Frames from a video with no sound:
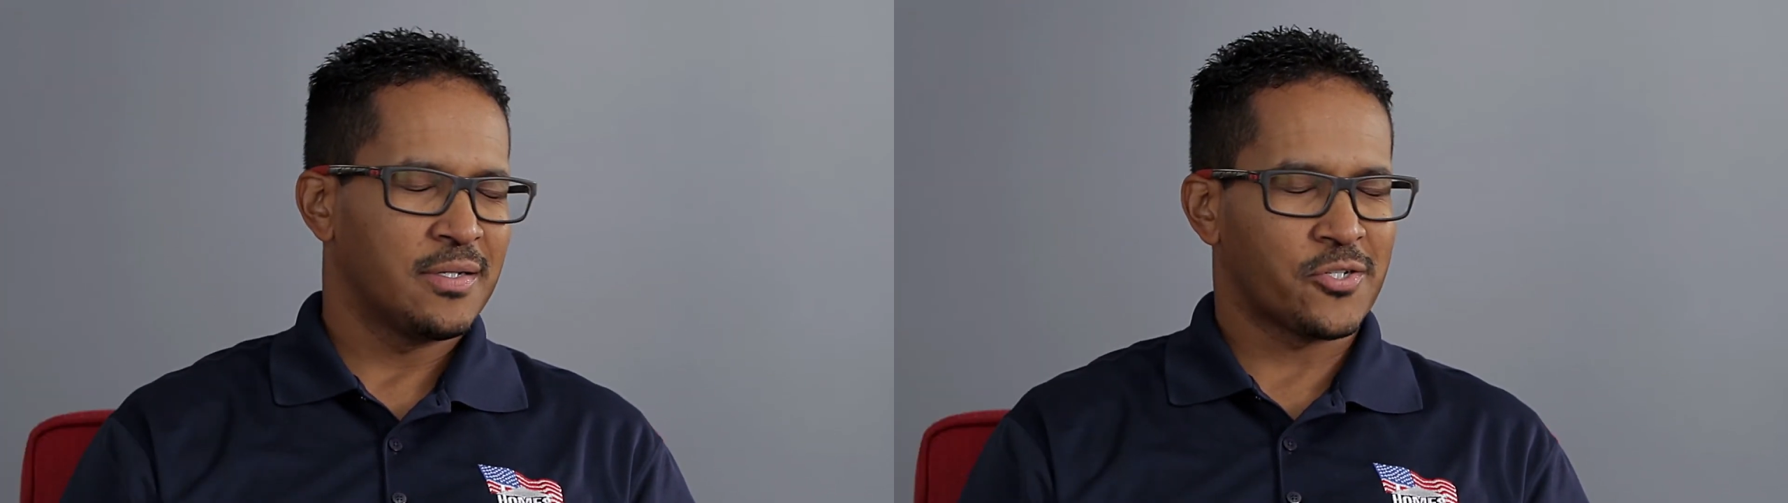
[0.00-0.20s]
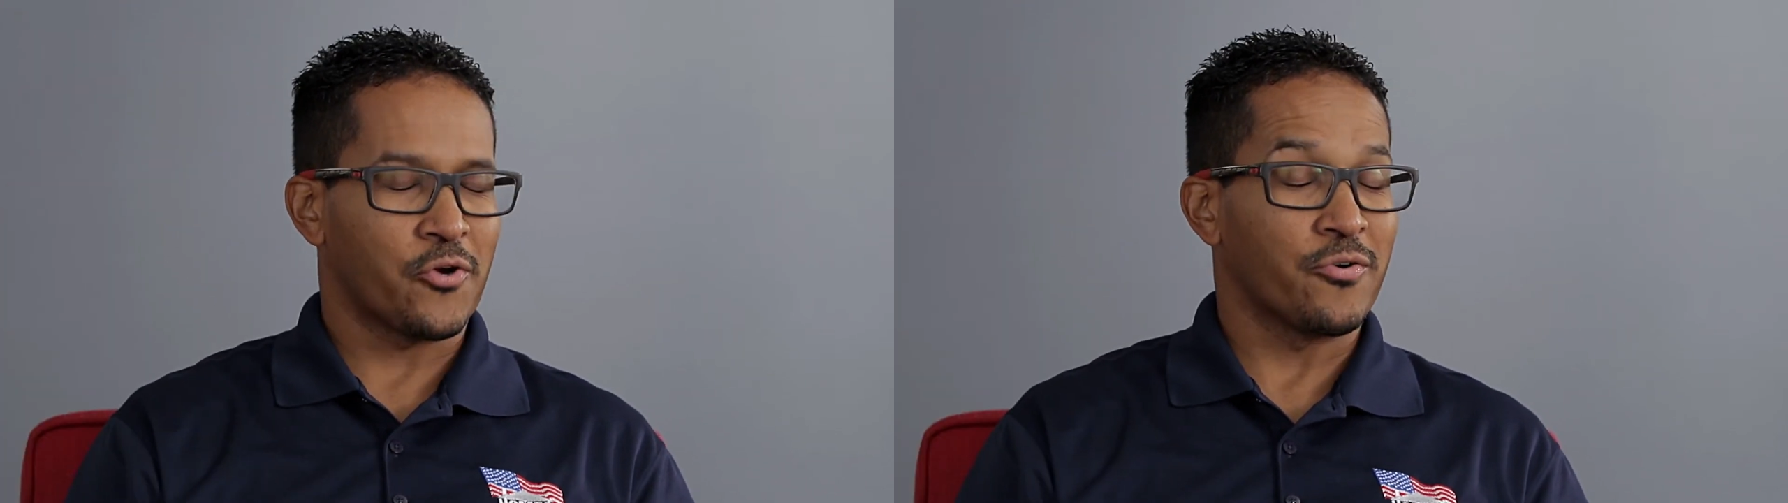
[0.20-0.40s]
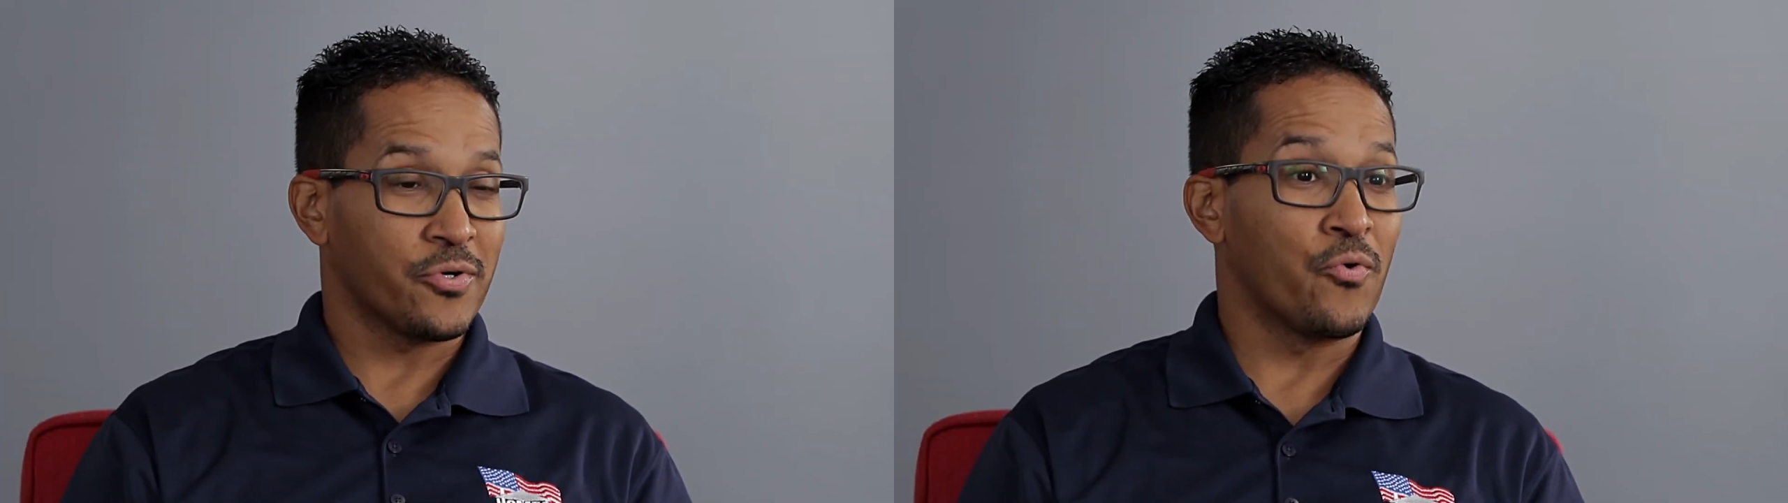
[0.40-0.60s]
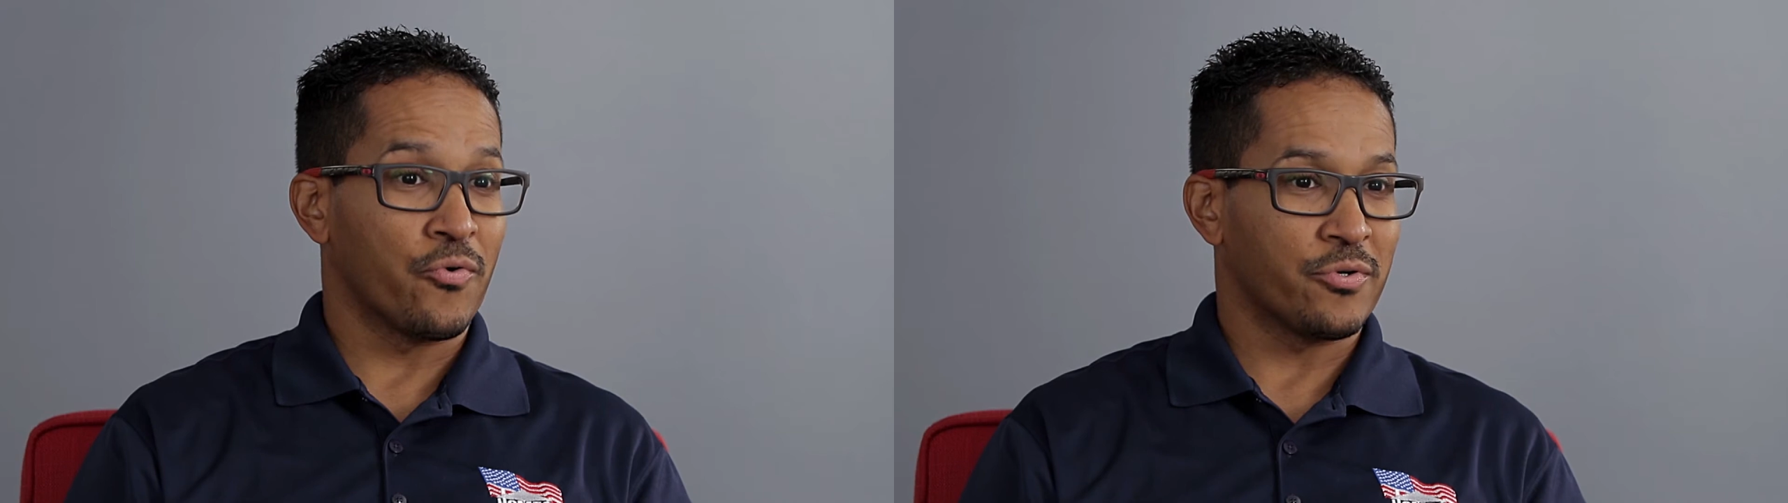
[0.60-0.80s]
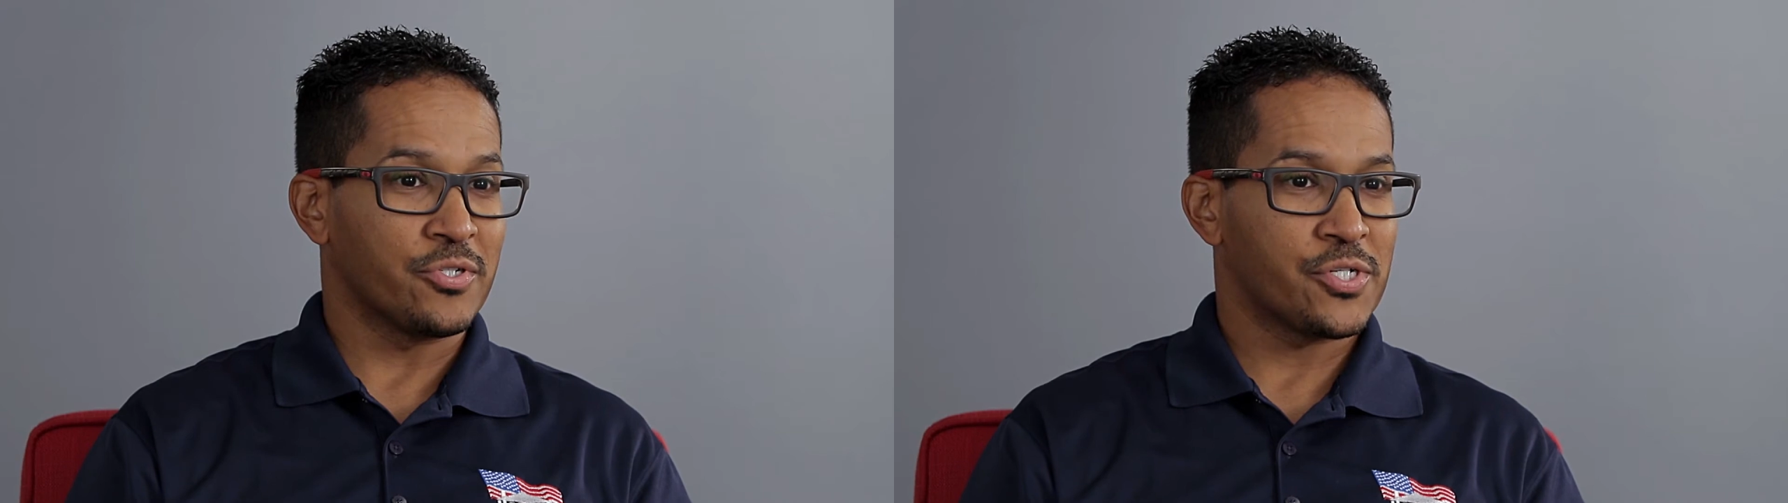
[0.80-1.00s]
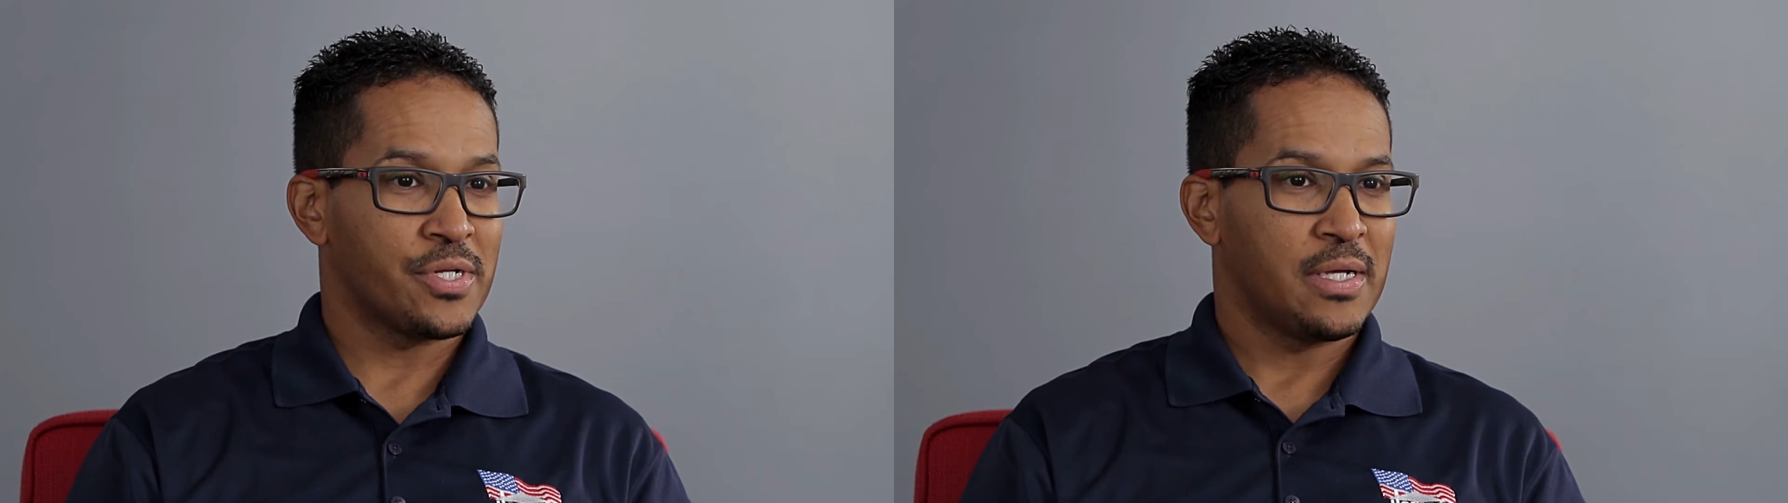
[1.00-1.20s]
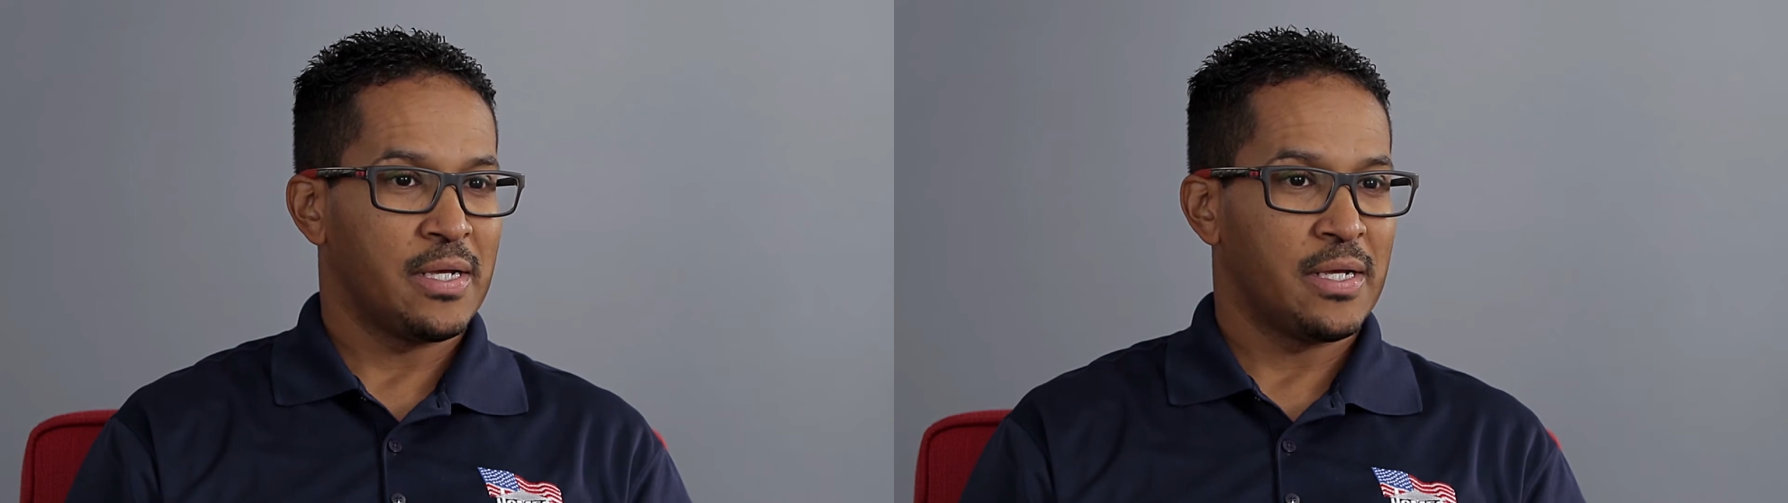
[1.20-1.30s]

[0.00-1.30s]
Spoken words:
turned orange